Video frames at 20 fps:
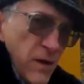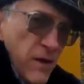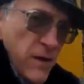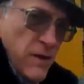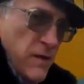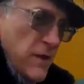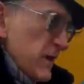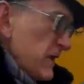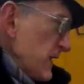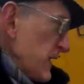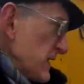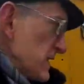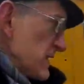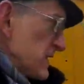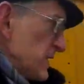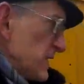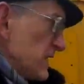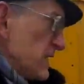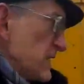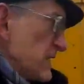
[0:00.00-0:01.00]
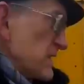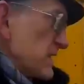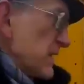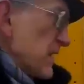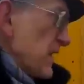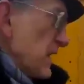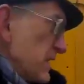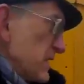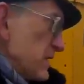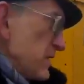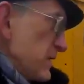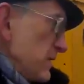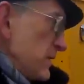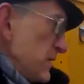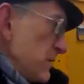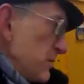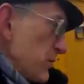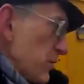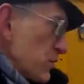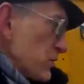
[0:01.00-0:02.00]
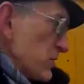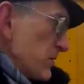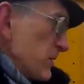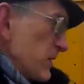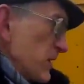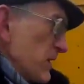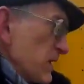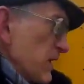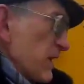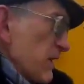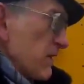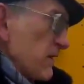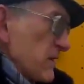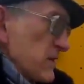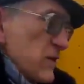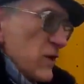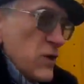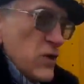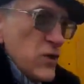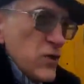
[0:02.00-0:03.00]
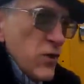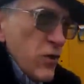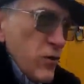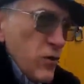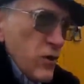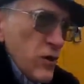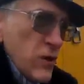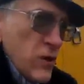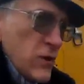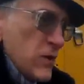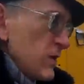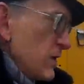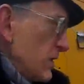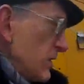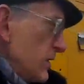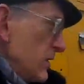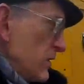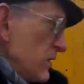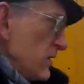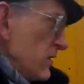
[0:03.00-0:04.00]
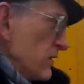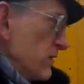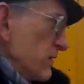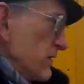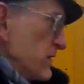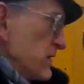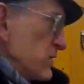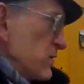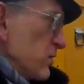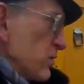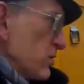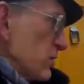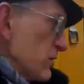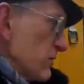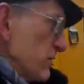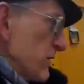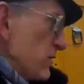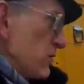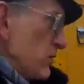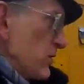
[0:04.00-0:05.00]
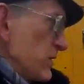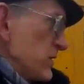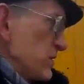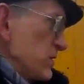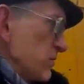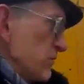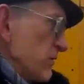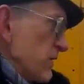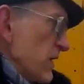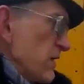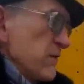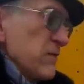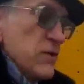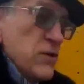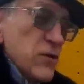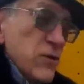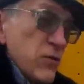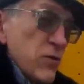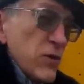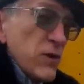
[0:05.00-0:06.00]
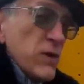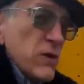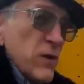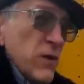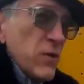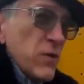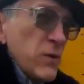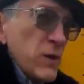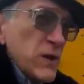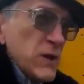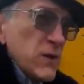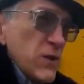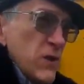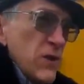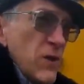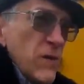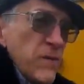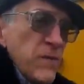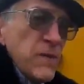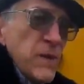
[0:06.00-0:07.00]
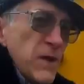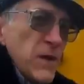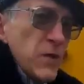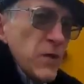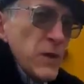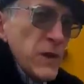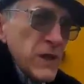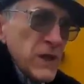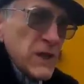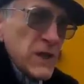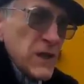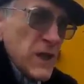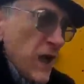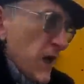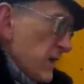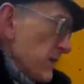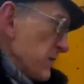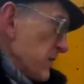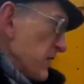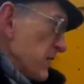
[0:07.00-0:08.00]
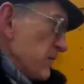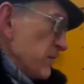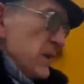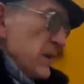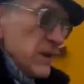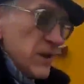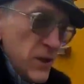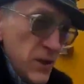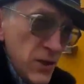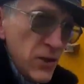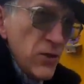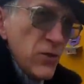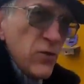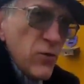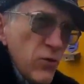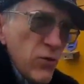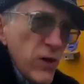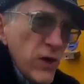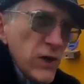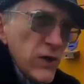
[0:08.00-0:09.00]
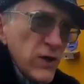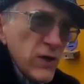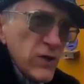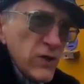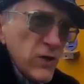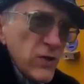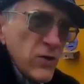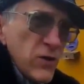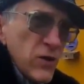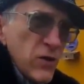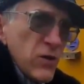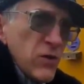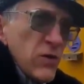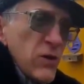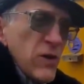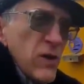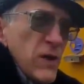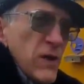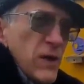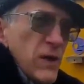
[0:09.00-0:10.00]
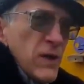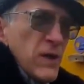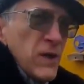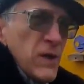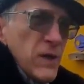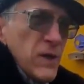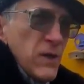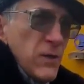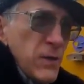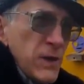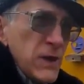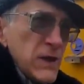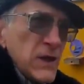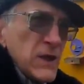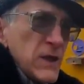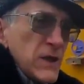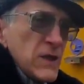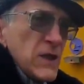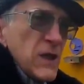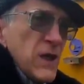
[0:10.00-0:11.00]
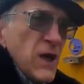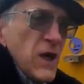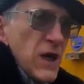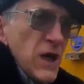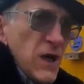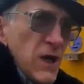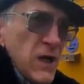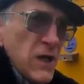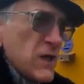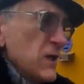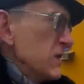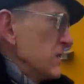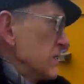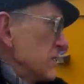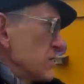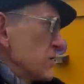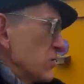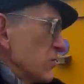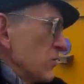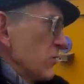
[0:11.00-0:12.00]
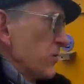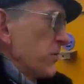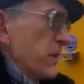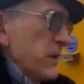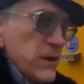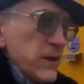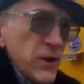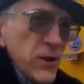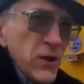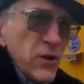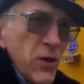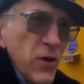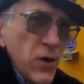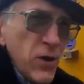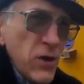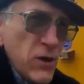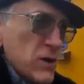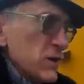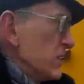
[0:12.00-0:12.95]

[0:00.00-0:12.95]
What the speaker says: the nest inside approximately like this circle. In this circle they will survive during winter time. But in Ukraine, as you know, winter is hard, so pretty cold,